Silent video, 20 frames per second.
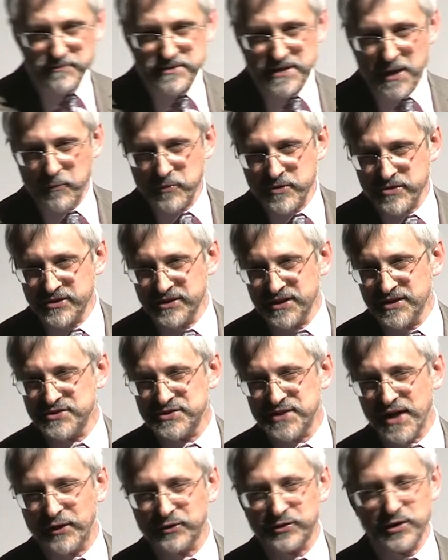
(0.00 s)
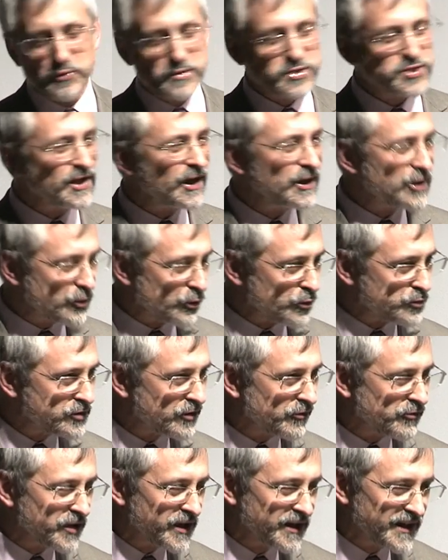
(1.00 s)
comes up with an insult I wish I'd
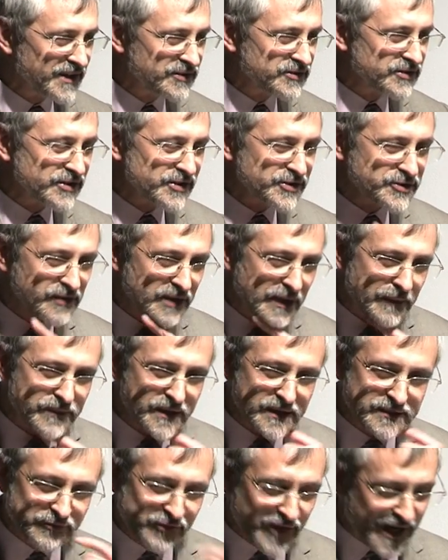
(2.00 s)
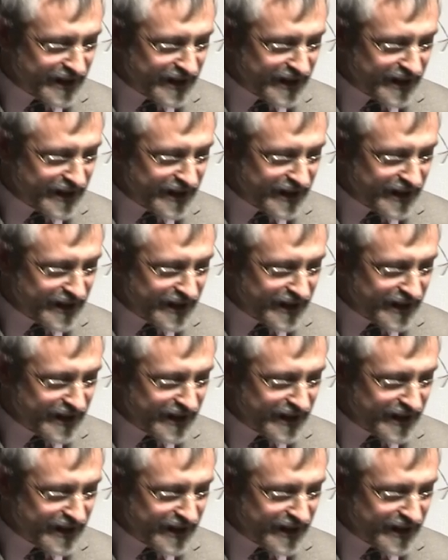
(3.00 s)
thought of when I had to describe those